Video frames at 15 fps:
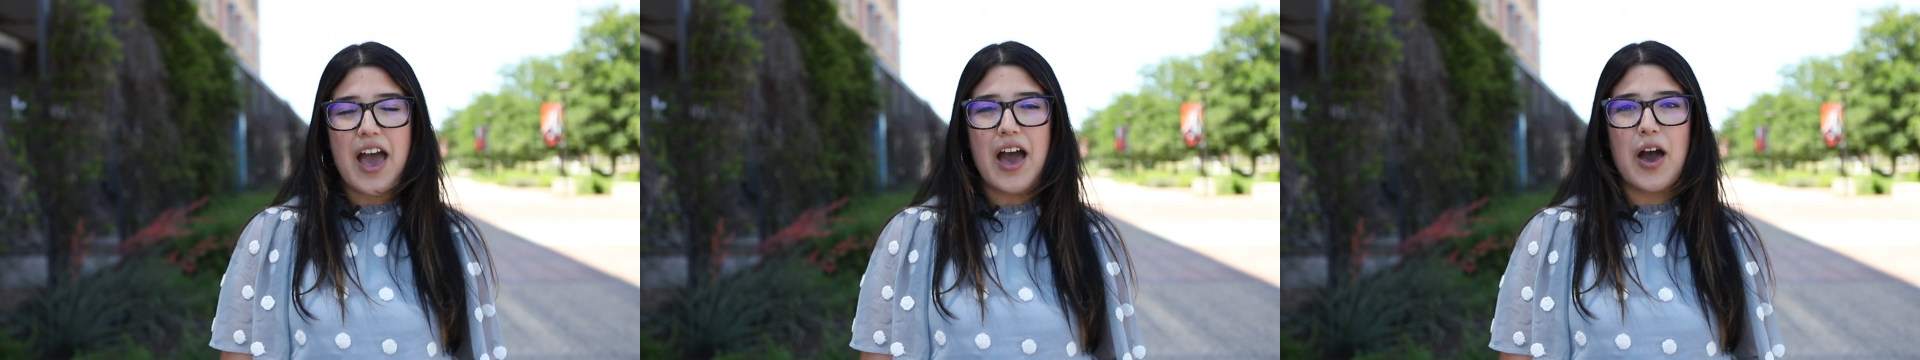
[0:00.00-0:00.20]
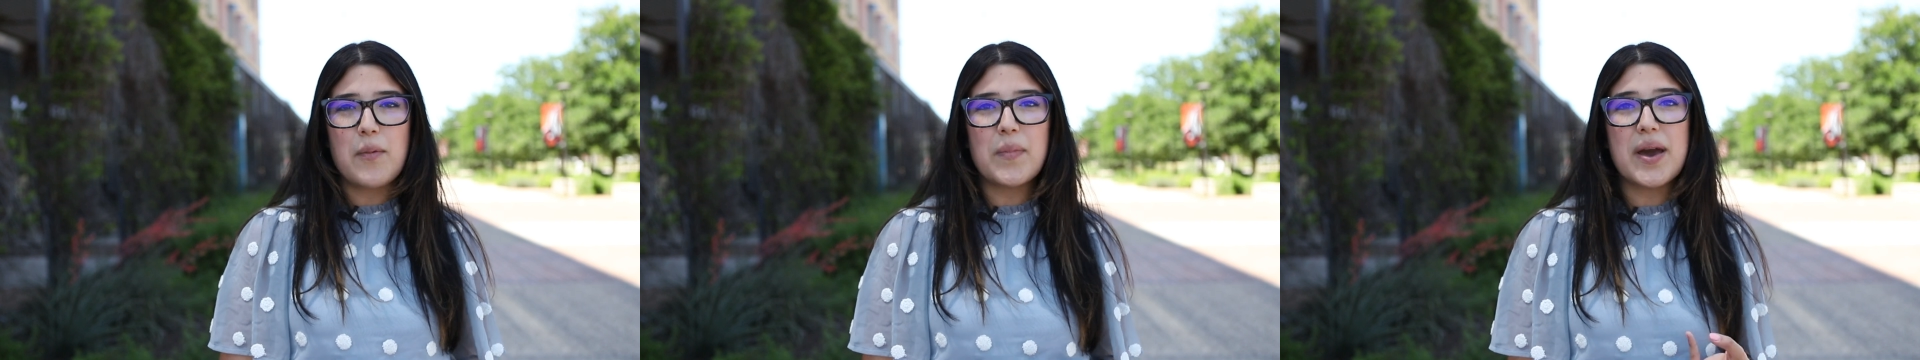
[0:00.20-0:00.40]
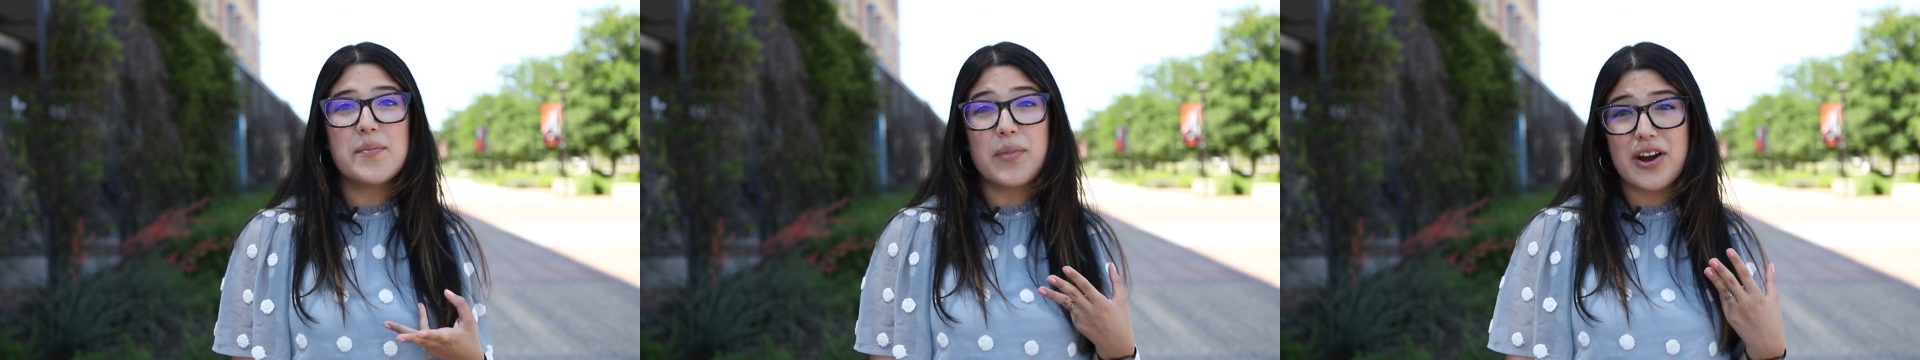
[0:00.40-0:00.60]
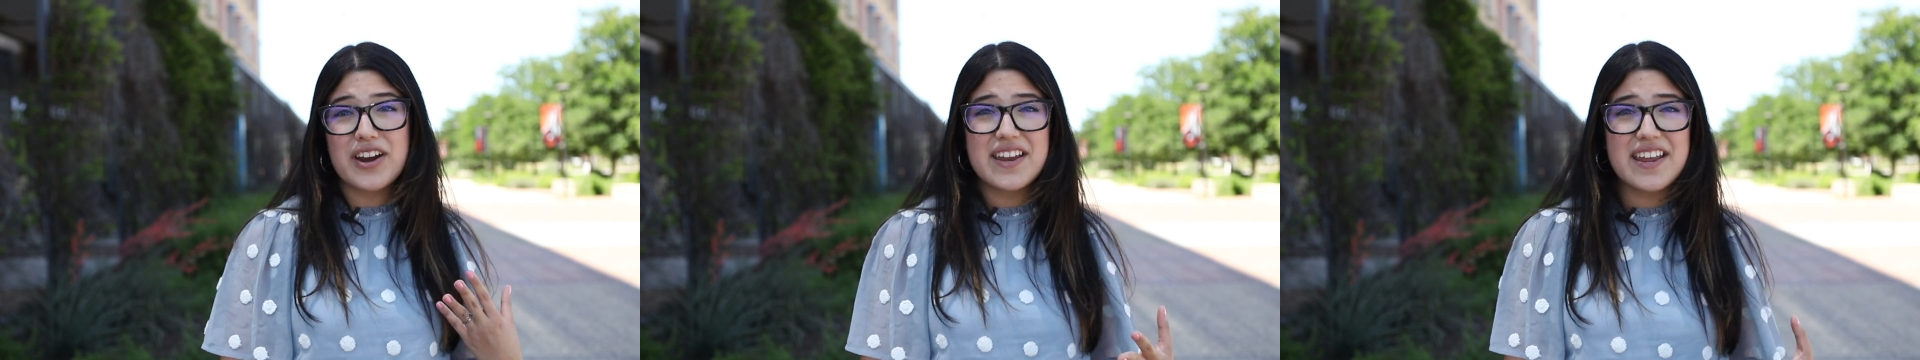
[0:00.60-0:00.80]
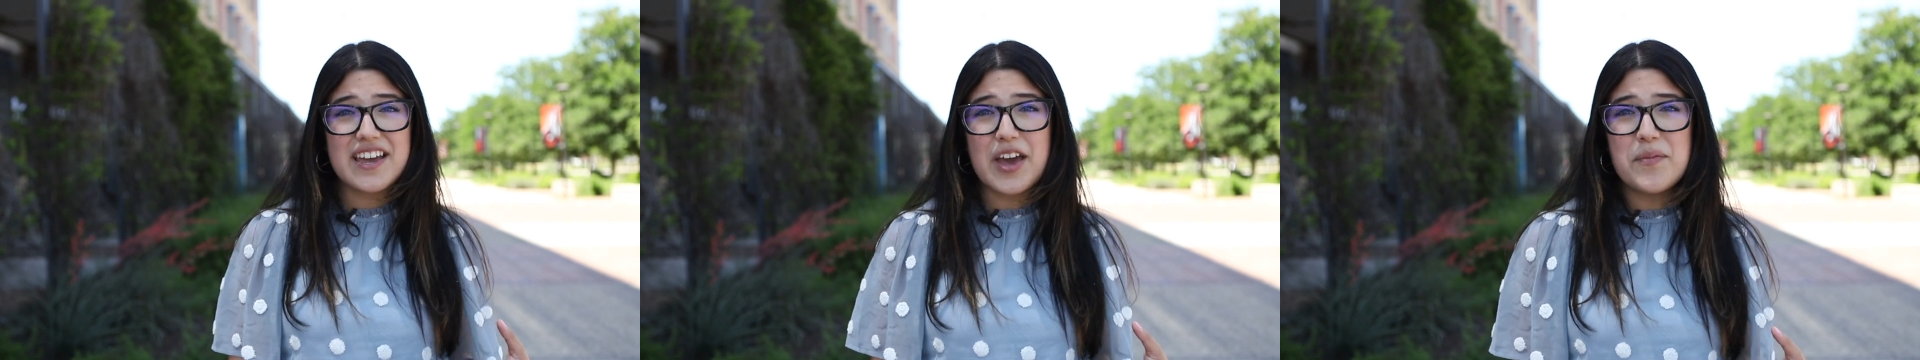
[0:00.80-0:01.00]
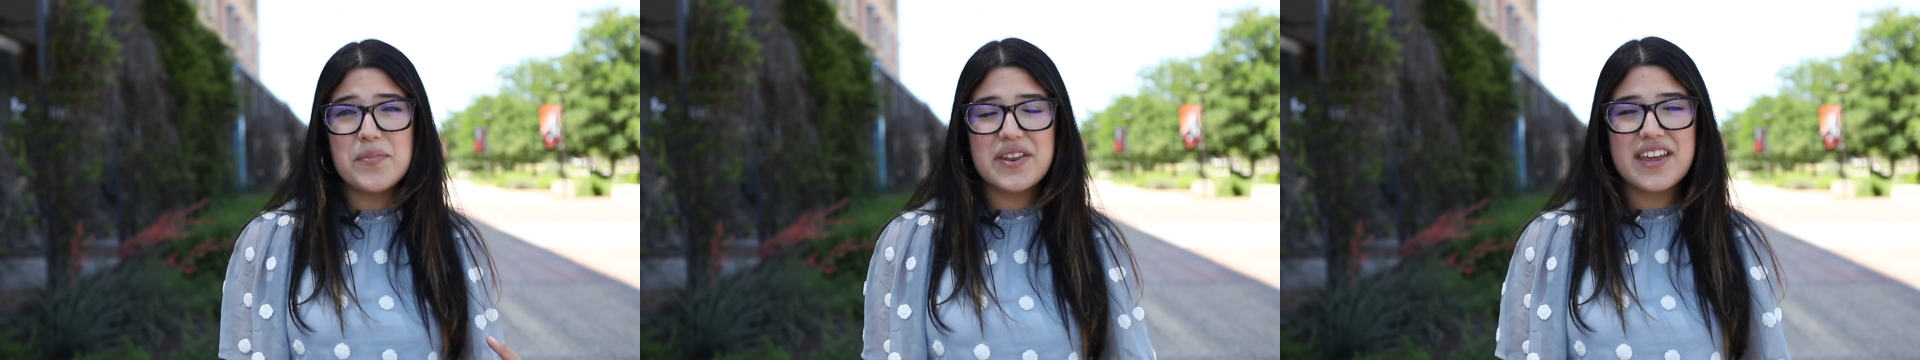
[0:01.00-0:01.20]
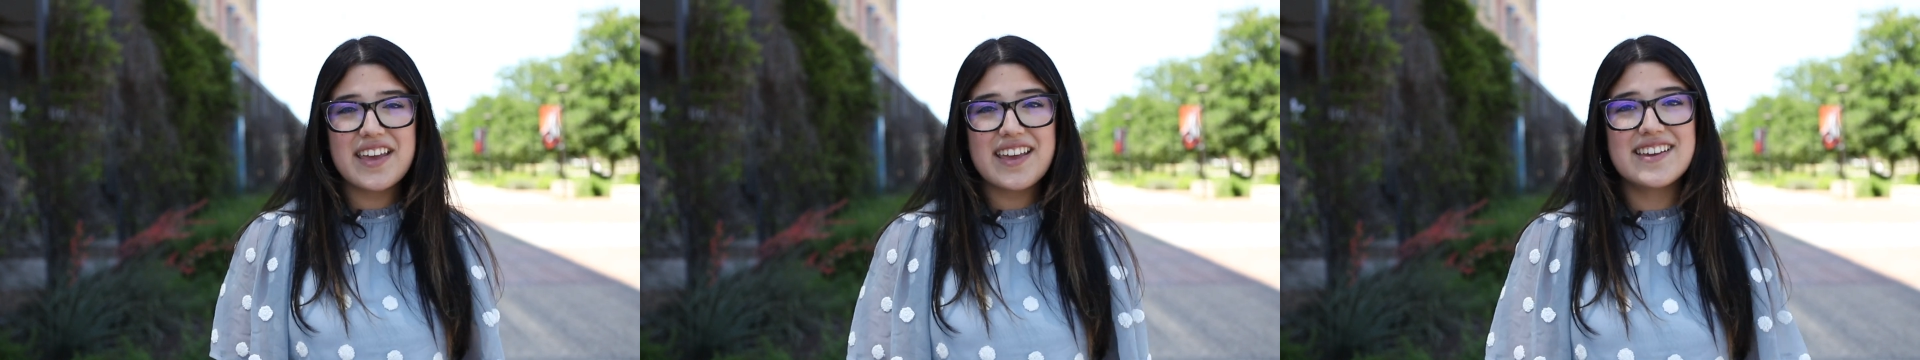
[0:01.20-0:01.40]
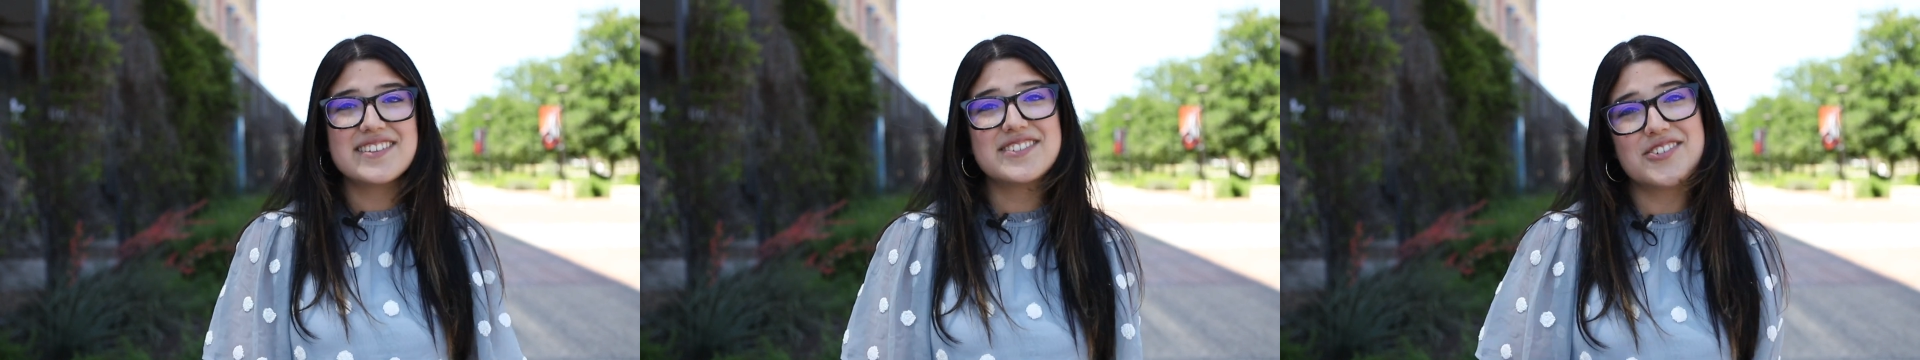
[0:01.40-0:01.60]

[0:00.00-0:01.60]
My marketing company is